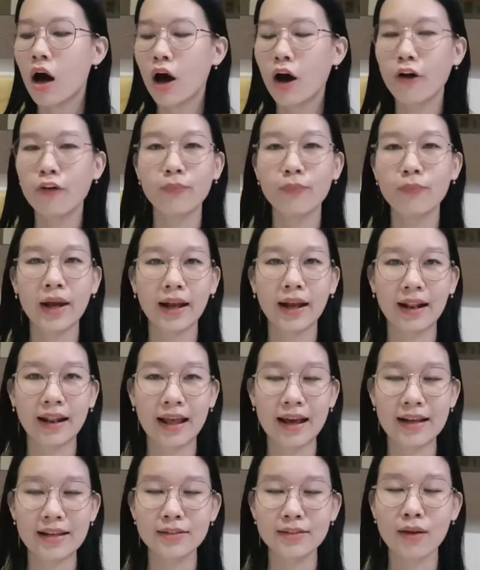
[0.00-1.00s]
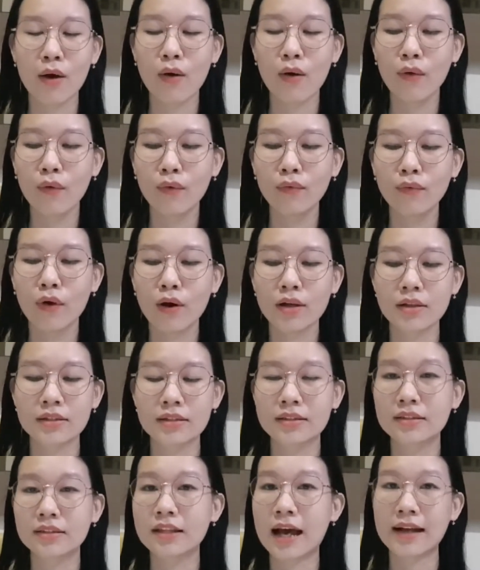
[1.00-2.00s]
of my class who
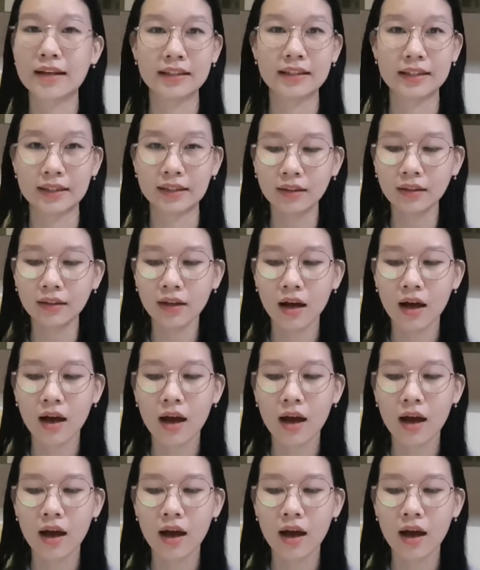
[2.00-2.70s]
was studying.